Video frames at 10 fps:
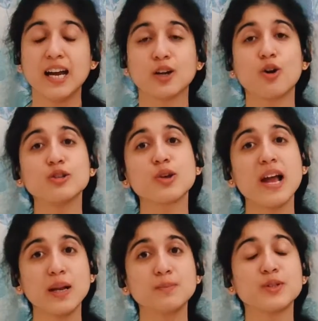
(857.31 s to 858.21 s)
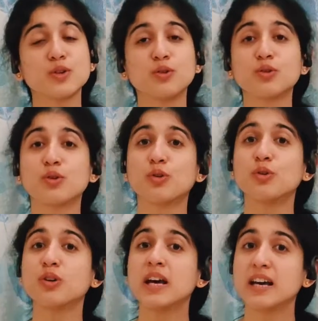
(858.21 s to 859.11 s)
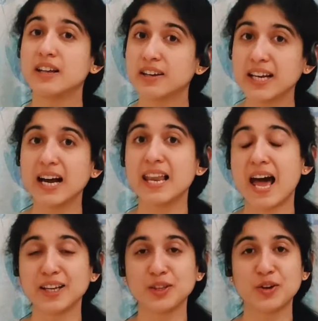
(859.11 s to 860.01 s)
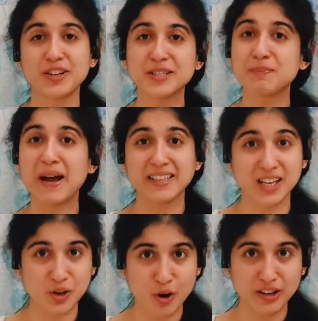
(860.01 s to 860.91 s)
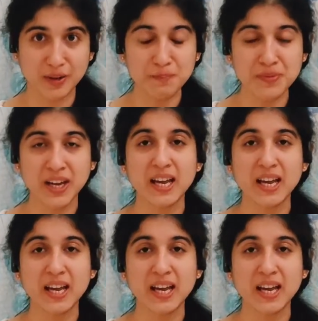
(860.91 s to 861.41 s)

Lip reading: It also helps you to realign your spinal column,